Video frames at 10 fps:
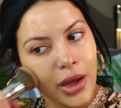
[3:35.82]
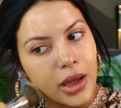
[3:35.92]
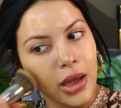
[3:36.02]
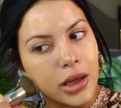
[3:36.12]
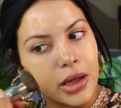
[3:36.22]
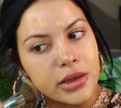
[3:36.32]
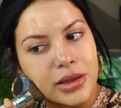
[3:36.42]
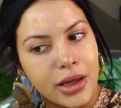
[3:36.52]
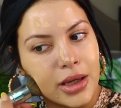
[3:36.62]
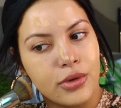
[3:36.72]

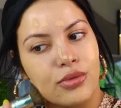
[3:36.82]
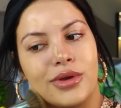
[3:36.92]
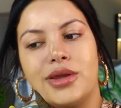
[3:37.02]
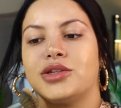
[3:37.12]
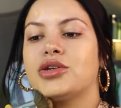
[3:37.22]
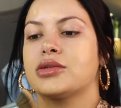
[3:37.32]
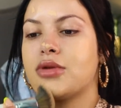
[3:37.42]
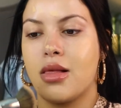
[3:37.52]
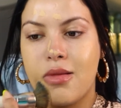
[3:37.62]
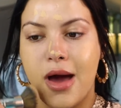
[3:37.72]
and it really
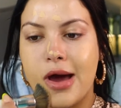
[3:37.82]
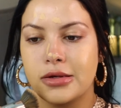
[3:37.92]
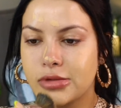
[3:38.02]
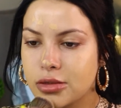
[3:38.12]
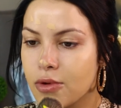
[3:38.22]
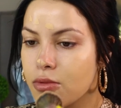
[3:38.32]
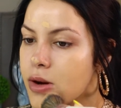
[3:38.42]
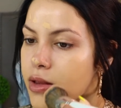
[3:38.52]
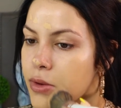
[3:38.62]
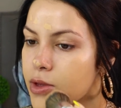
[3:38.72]
just lasts
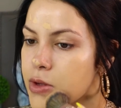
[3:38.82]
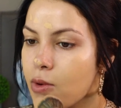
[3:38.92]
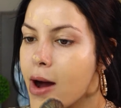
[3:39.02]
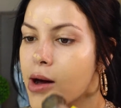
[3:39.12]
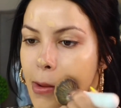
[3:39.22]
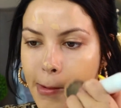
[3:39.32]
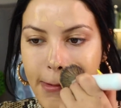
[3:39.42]
really really well.